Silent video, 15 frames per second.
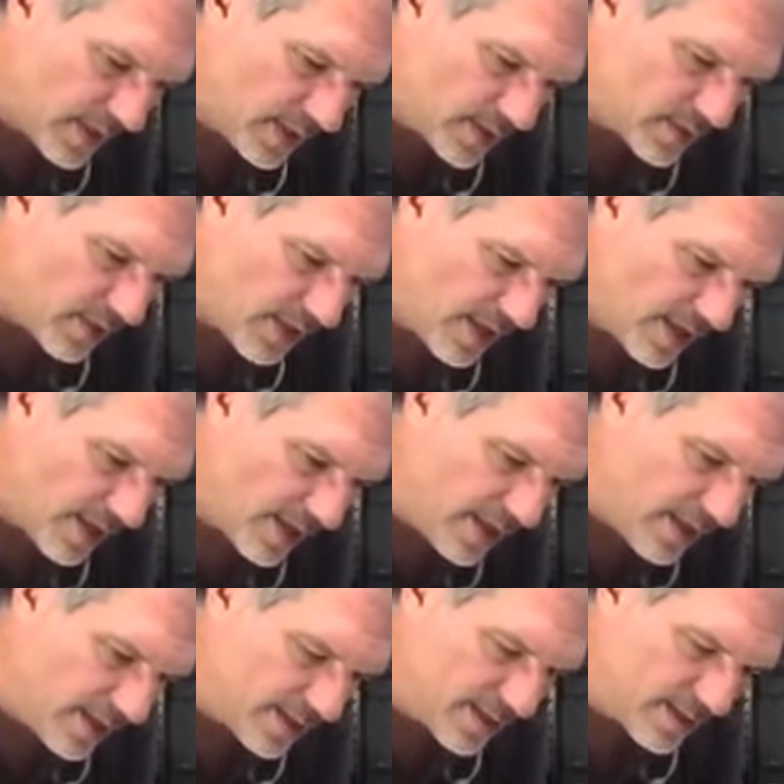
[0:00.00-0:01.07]
So
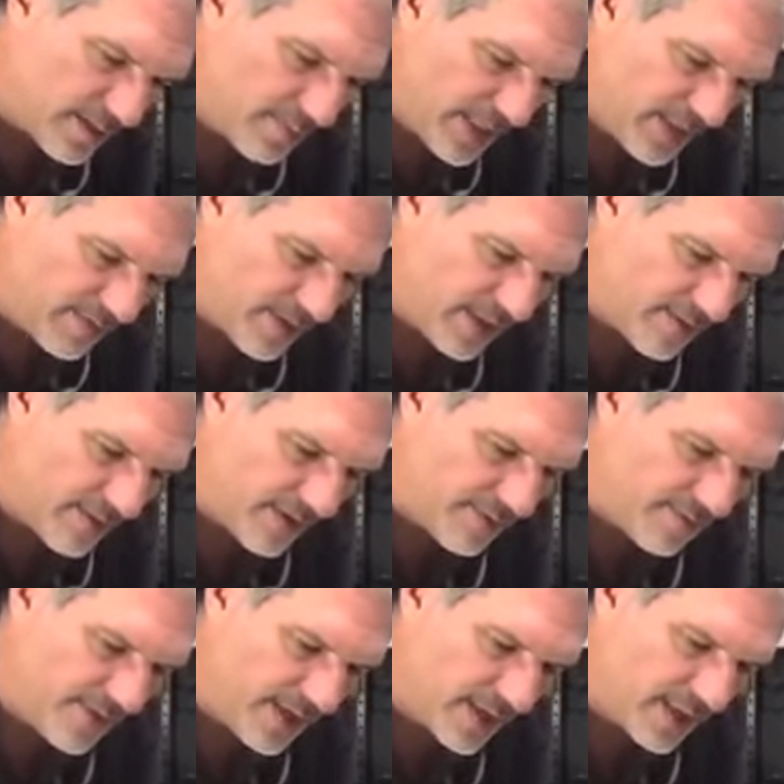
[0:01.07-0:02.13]
this is a bit of a
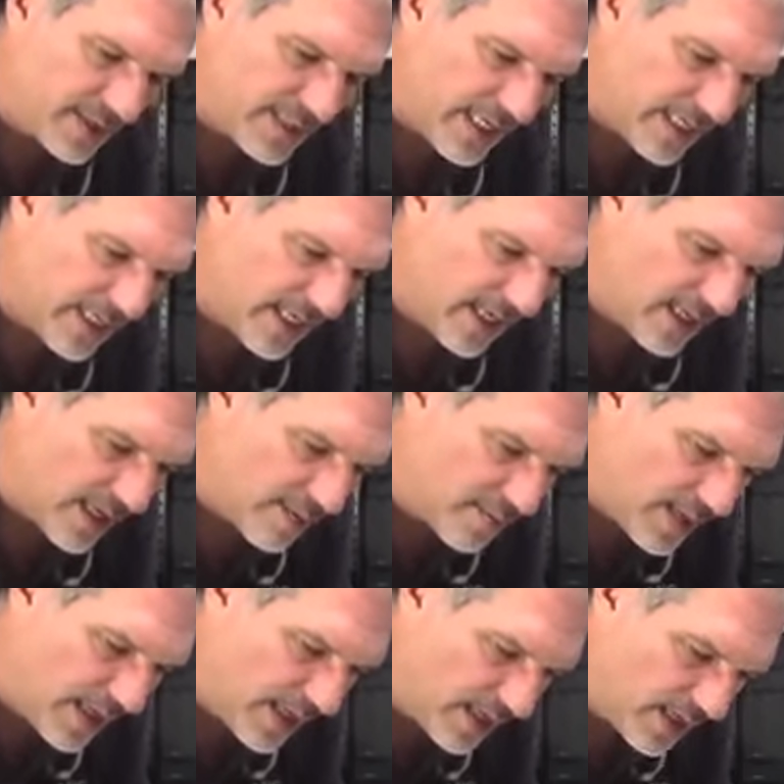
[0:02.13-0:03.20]
feeling technique. I'm
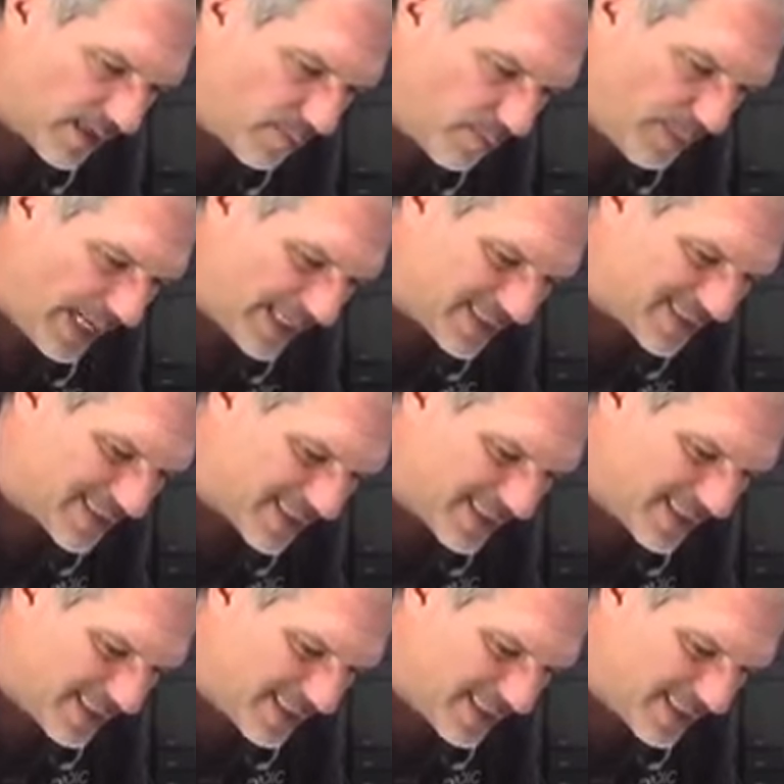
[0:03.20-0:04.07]
not the best